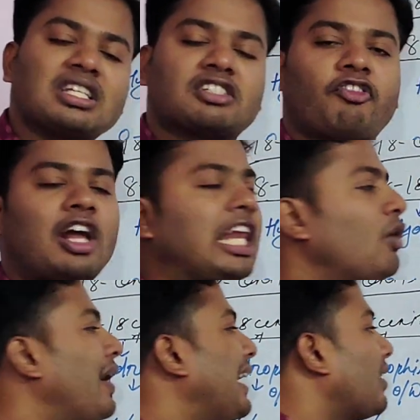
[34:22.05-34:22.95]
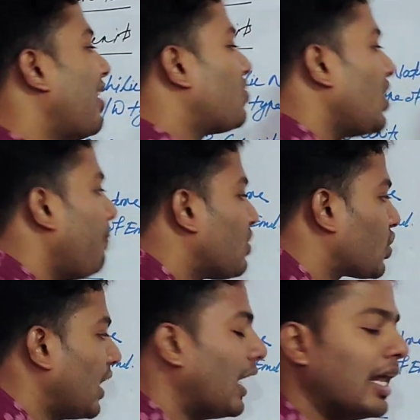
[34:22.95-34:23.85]
this value in the HLB
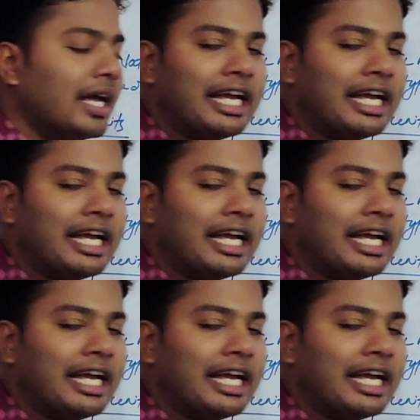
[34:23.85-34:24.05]
scale,